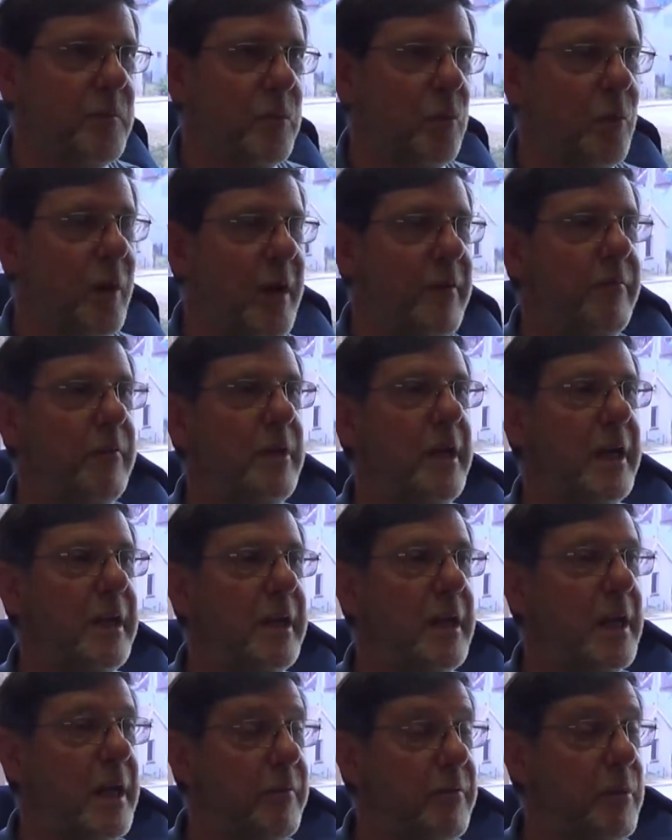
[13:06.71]
or
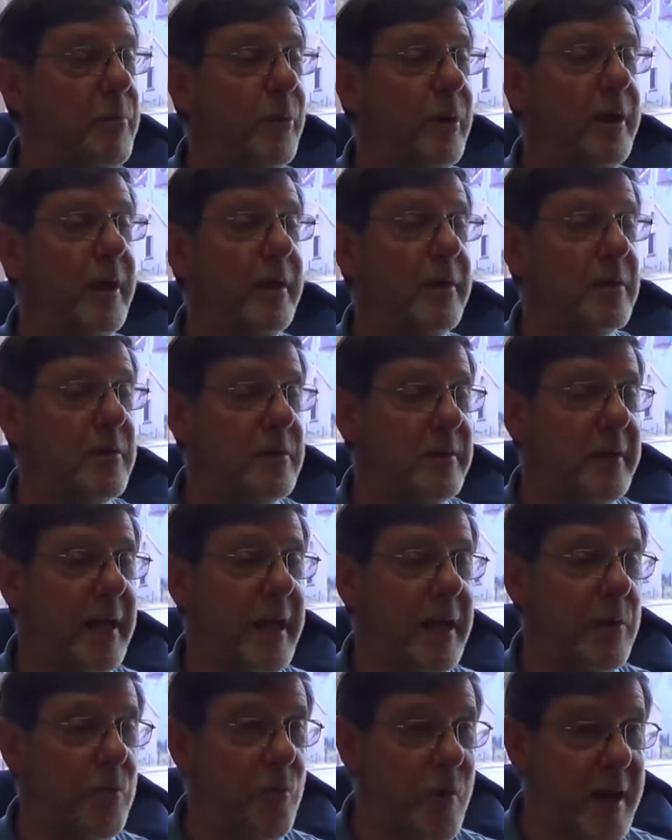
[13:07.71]
everybody
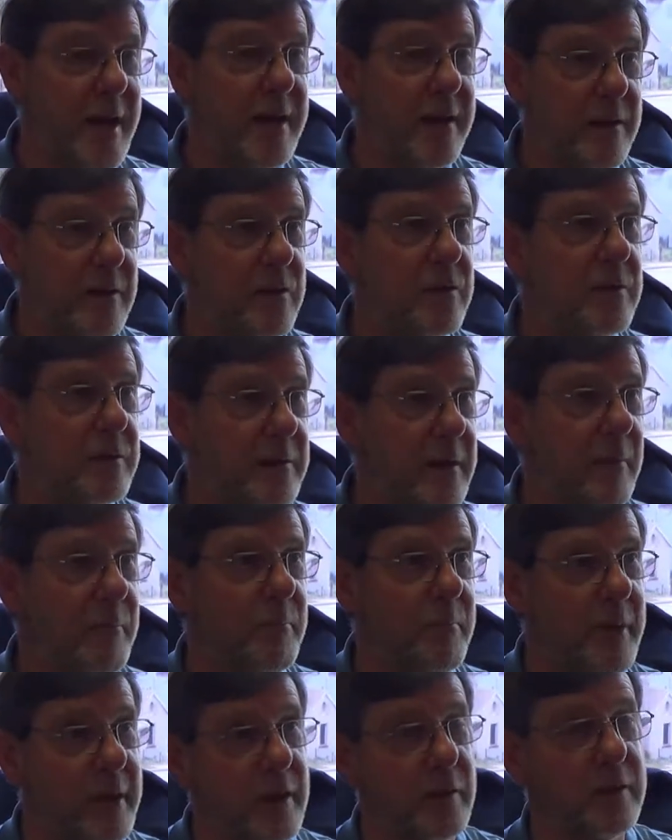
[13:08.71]
understand when this
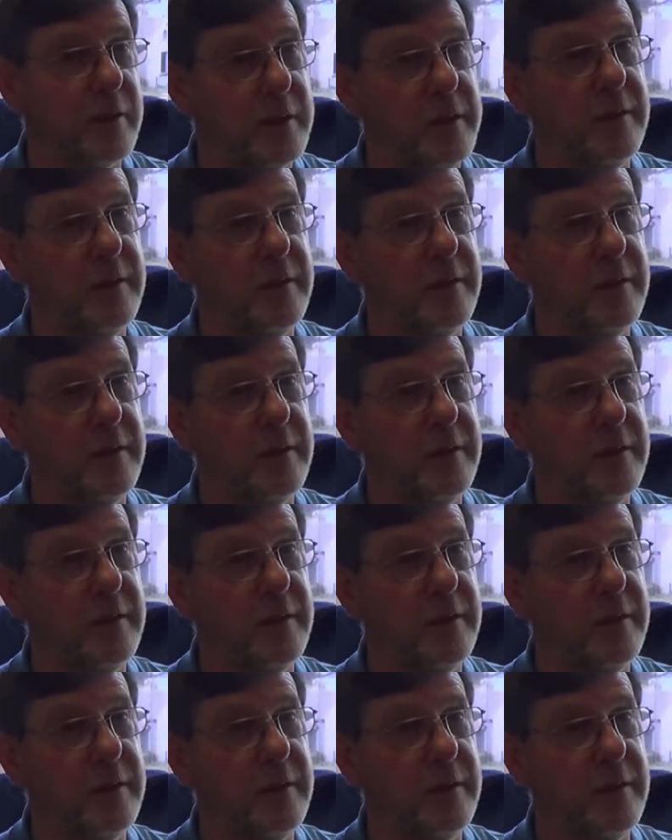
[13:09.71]
comes out